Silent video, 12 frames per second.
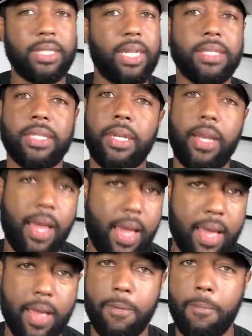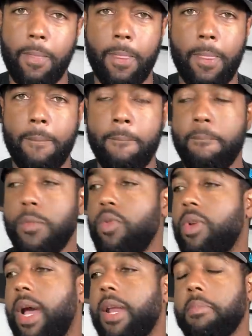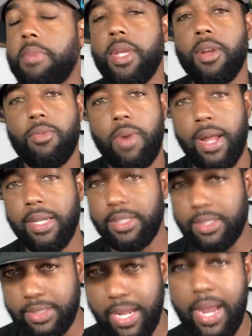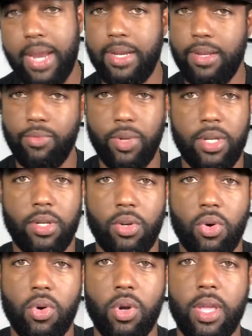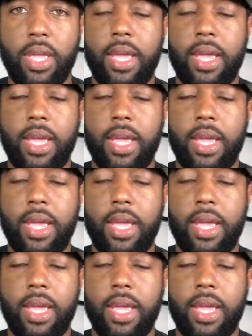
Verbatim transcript: that's a lie you got to be in right standing with the lord